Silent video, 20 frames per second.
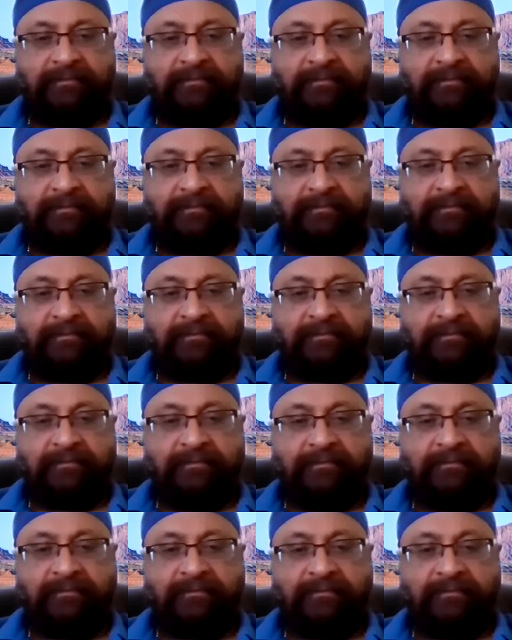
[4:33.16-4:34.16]

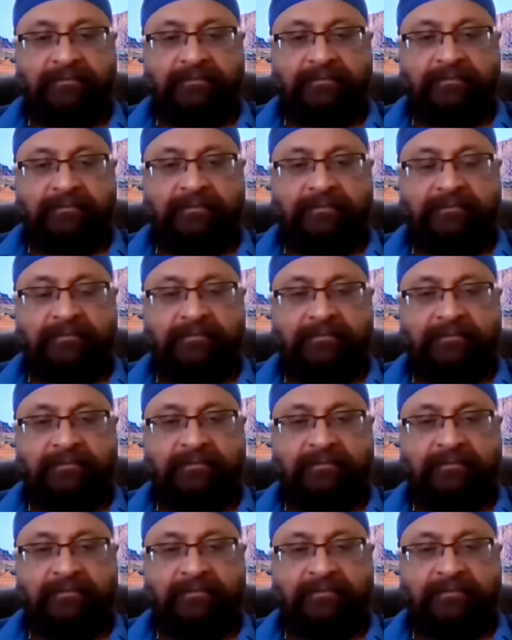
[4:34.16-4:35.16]

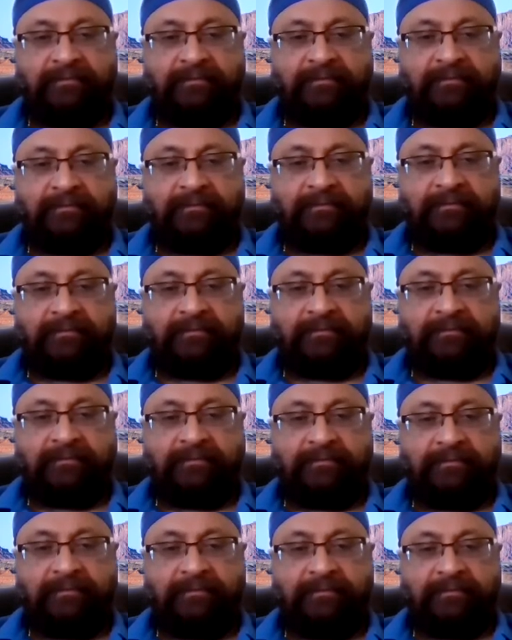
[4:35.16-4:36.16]

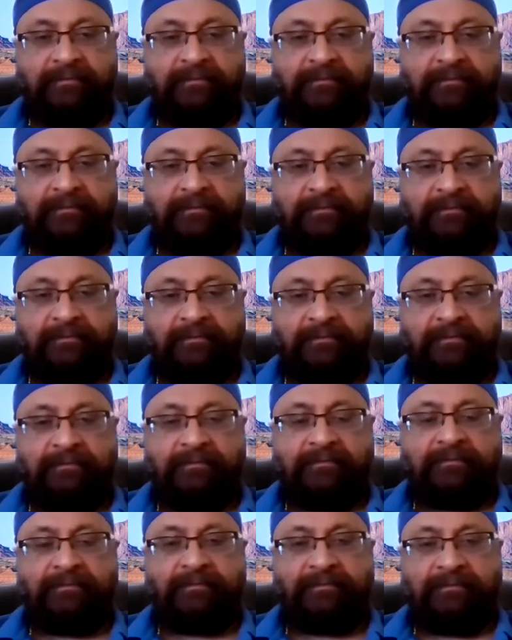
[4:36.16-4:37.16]

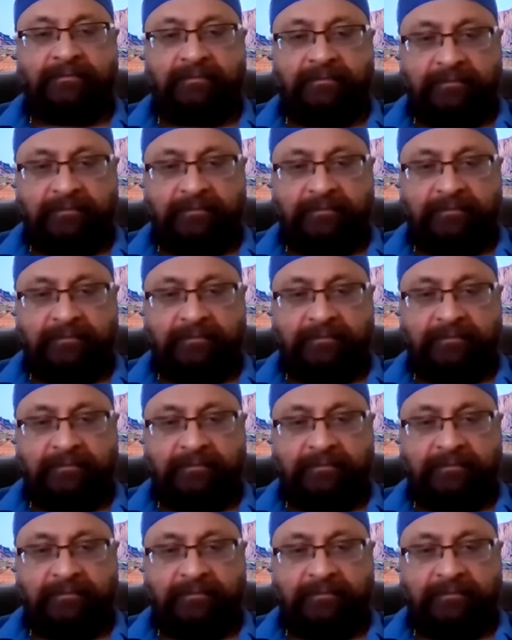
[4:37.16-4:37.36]
The person shown says nothing.